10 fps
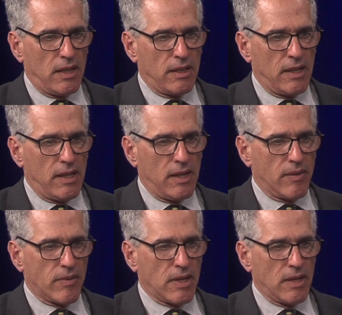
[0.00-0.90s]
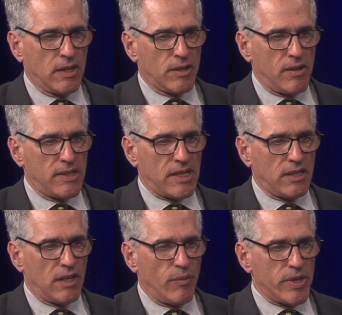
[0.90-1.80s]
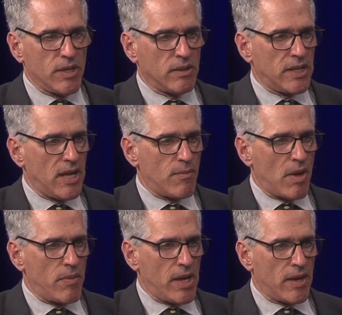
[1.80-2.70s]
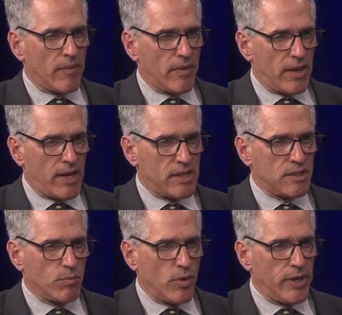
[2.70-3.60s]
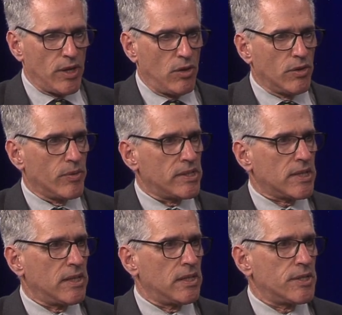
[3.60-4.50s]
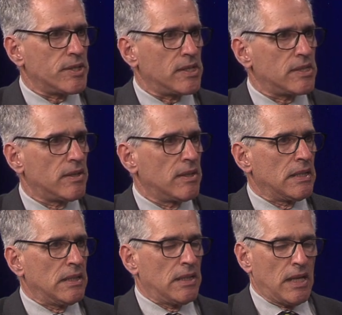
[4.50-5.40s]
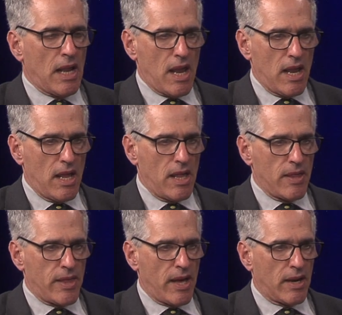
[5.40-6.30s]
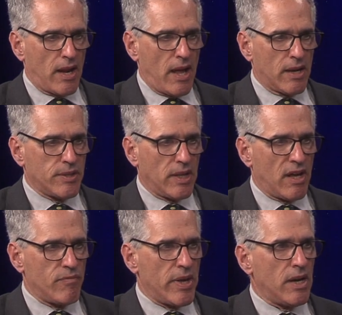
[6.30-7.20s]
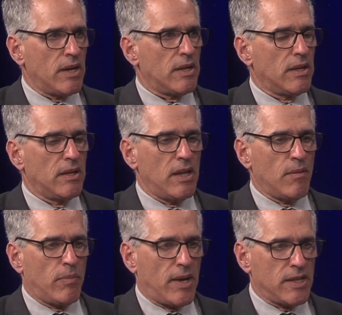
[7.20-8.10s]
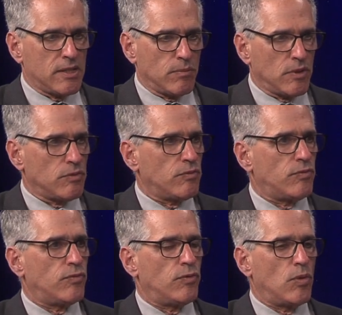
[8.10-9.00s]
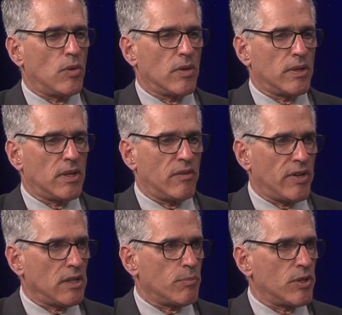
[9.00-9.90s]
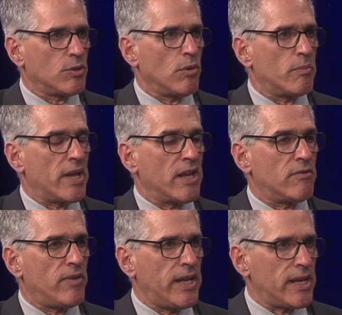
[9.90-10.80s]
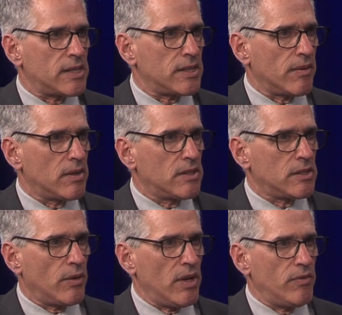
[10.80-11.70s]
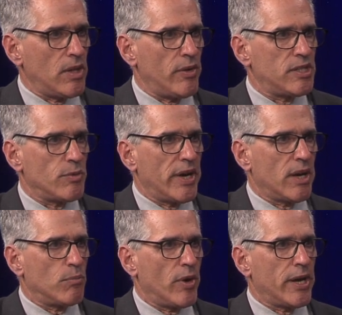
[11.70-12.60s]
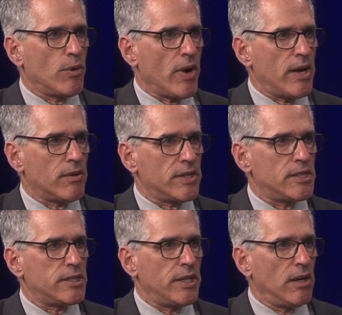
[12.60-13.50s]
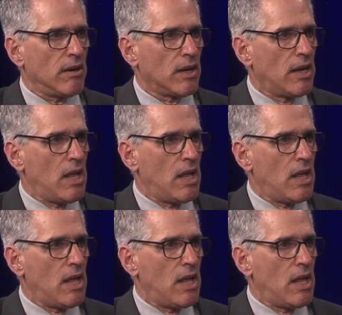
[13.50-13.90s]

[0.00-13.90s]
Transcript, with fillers: the it turns out the original TMMA had some pretty onerous conditions that actually have made it impossible for the developer to obtain financing. So even though he's ready to break ground this year,